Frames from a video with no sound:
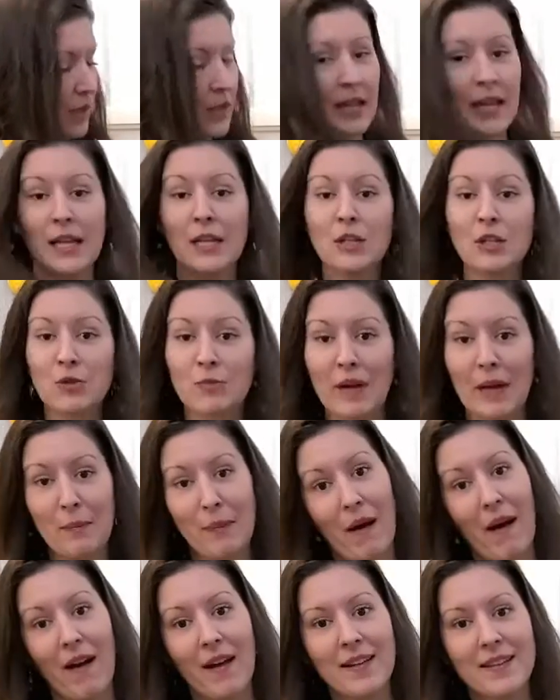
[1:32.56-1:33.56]
into my
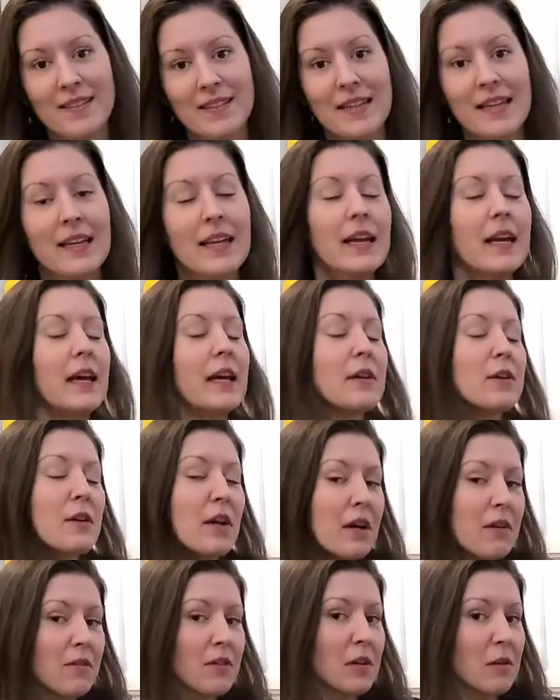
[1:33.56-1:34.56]
pot and
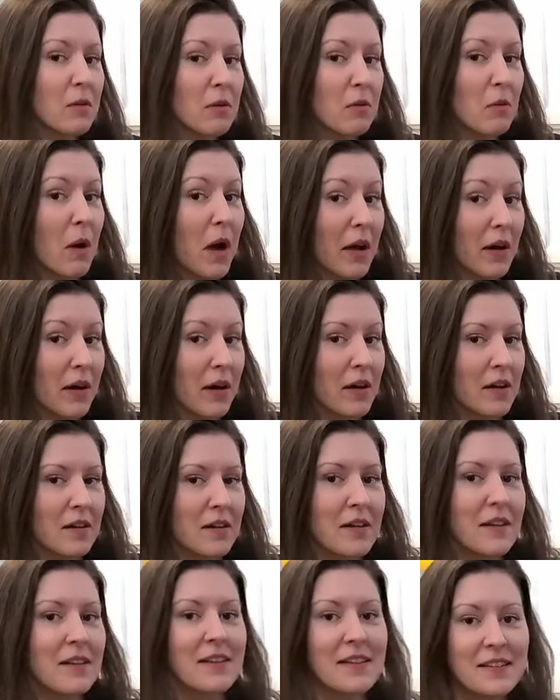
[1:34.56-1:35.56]
cover it with water.
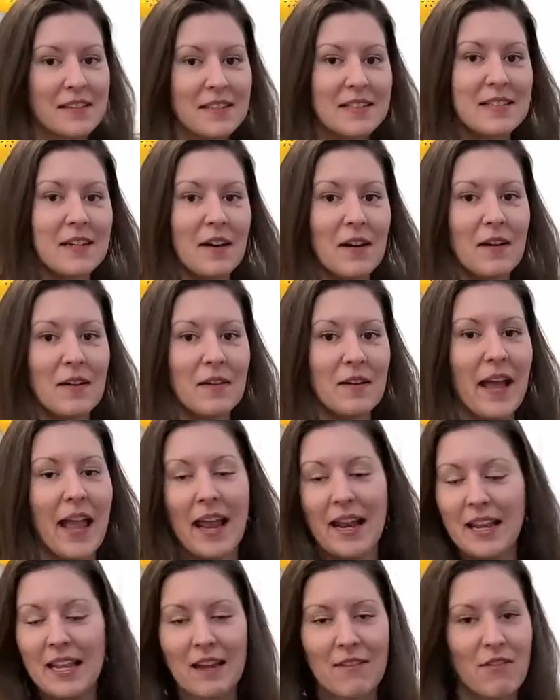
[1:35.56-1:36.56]
So
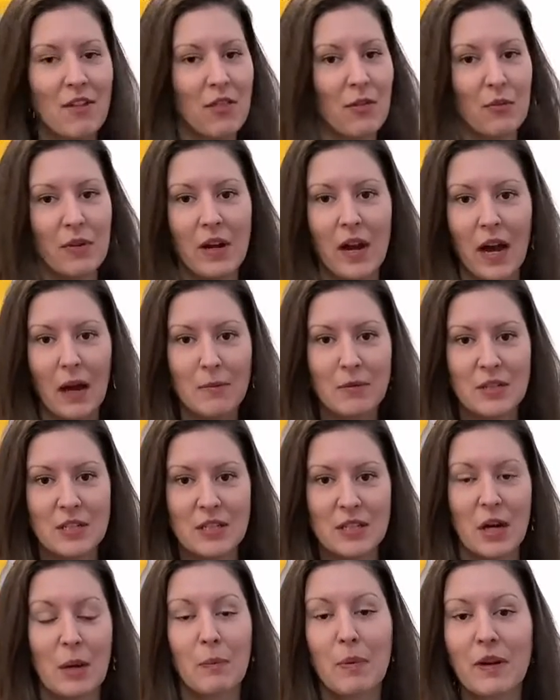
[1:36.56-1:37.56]
any of the three options
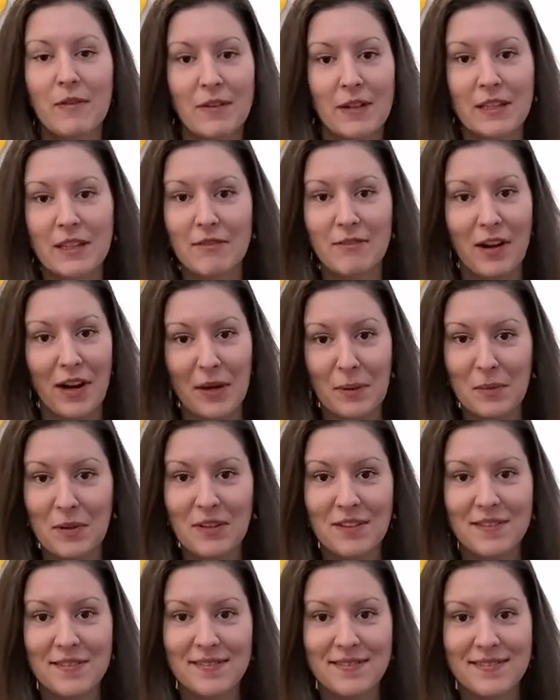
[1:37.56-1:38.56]
are perfectly
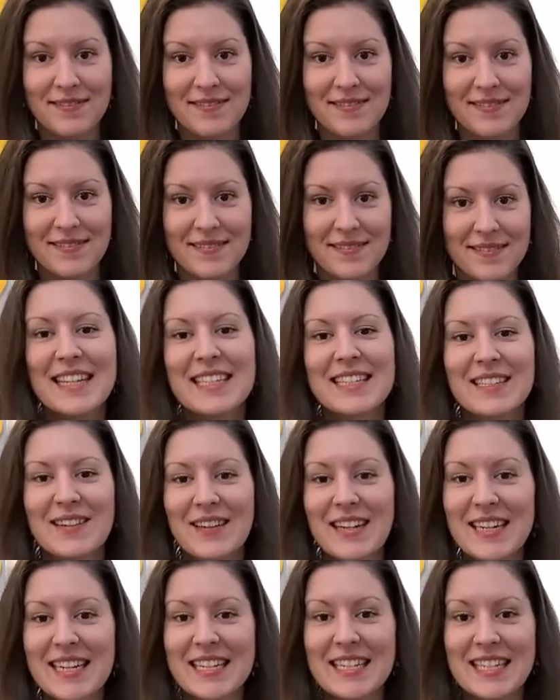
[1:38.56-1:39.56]
viable. So
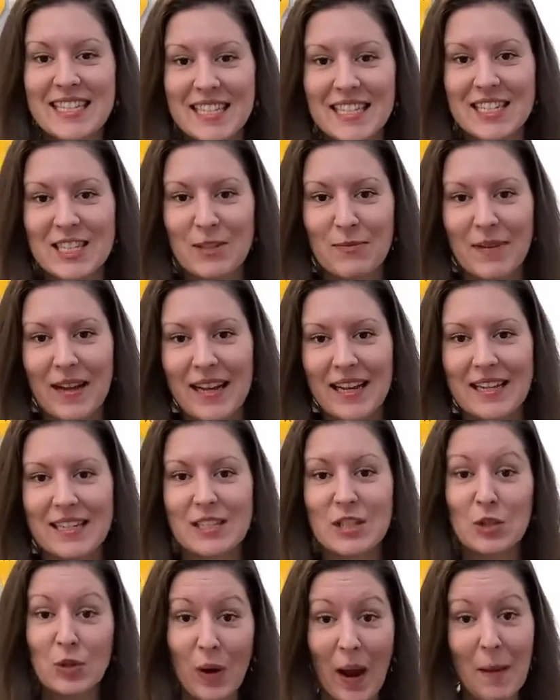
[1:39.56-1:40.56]
in addition to my
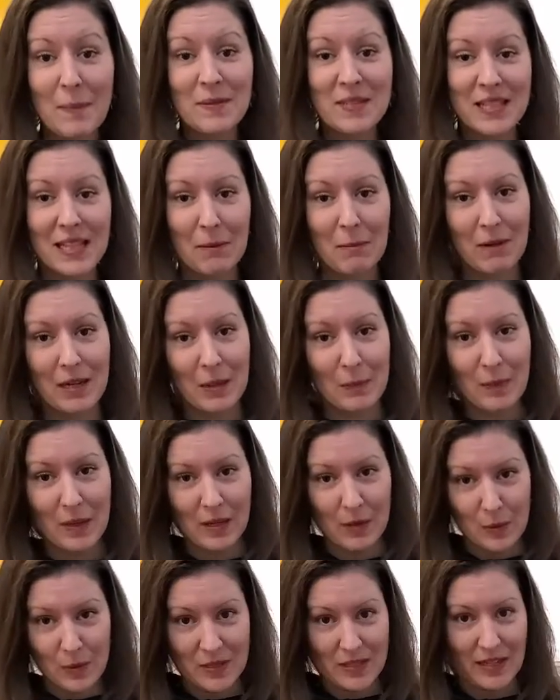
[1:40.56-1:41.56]
scraps that I'm gonna be
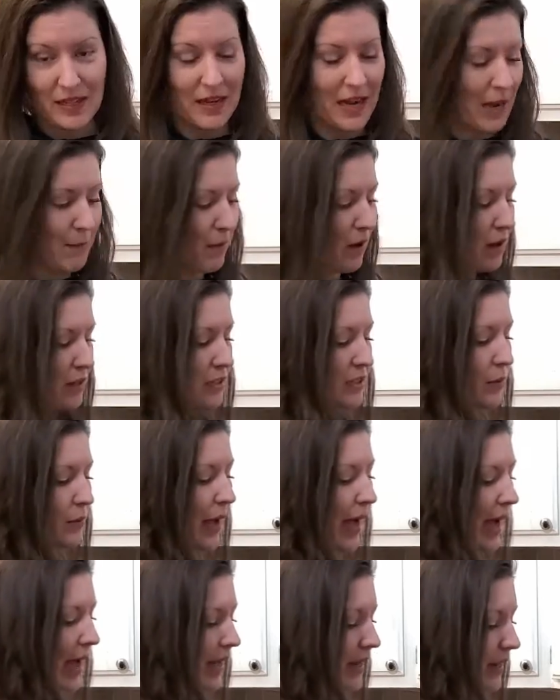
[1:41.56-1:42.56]
using, I'm also
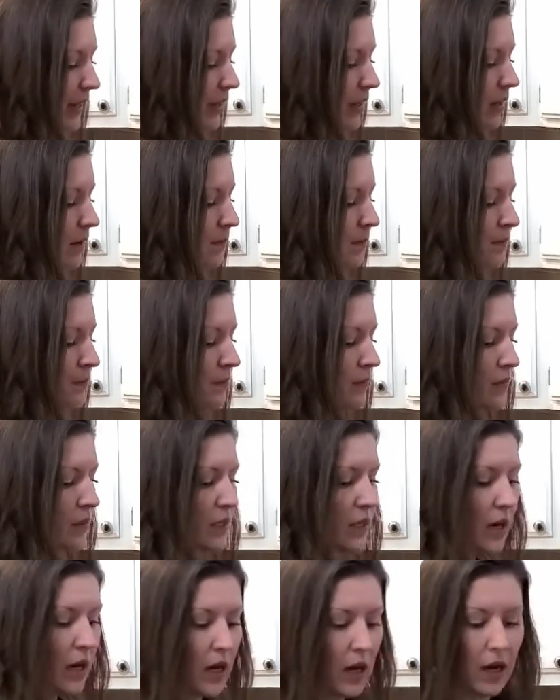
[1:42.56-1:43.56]
adding
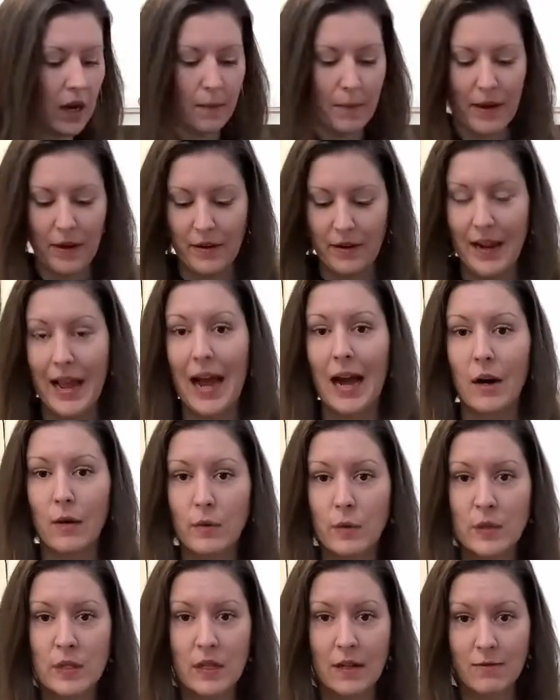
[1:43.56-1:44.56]
about an
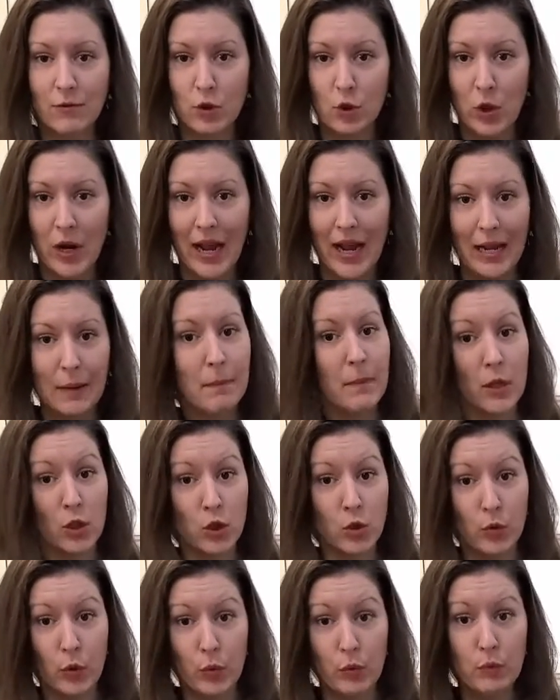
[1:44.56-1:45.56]
ounce of dried
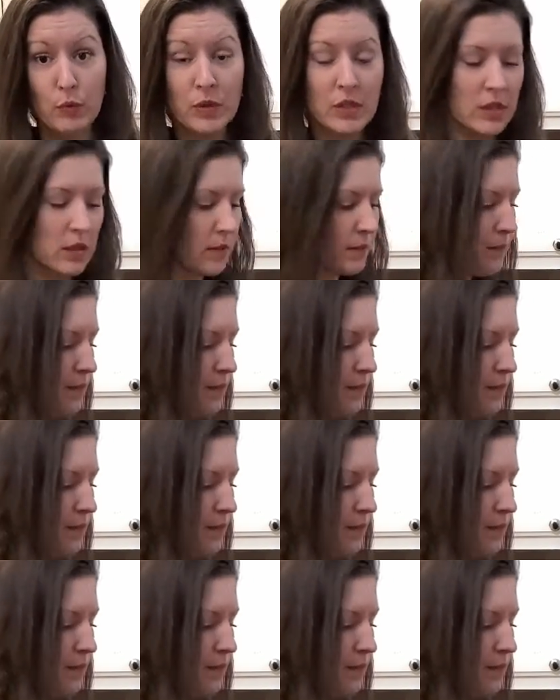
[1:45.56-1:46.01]
mushrooms.